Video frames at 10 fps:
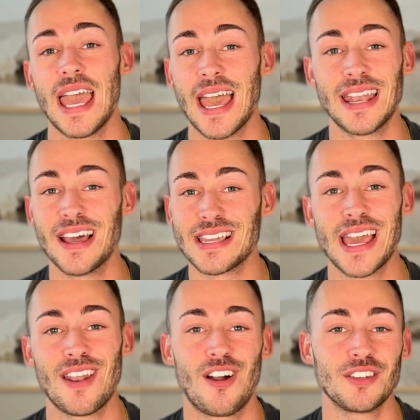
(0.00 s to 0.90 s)
and
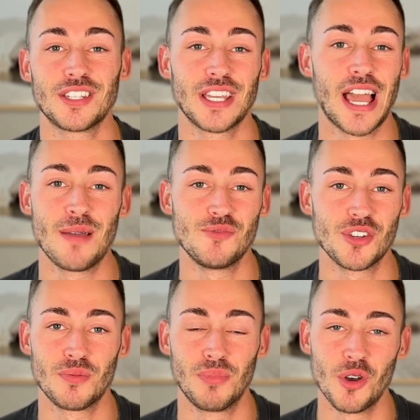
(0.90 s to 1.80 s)
again, honestly, I'm
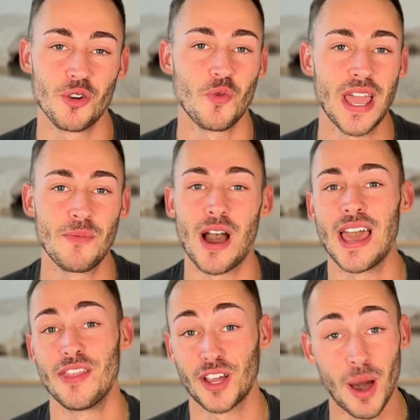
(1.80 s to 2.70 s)
just blown away
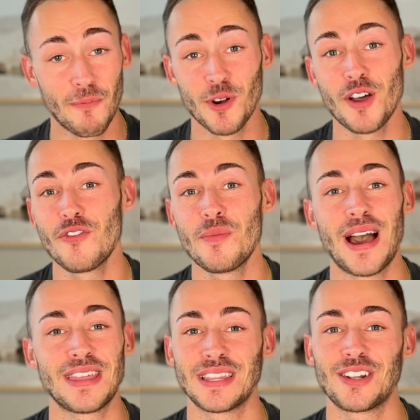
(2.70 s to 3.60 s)
by the comfort of them.
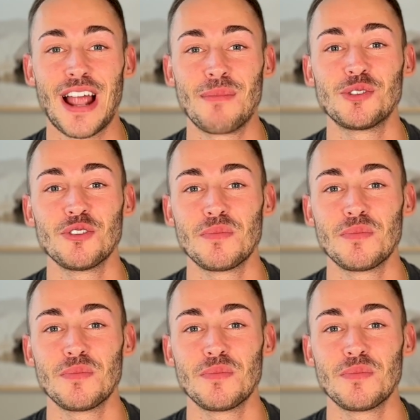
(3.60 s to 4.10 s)
I think they're absolutely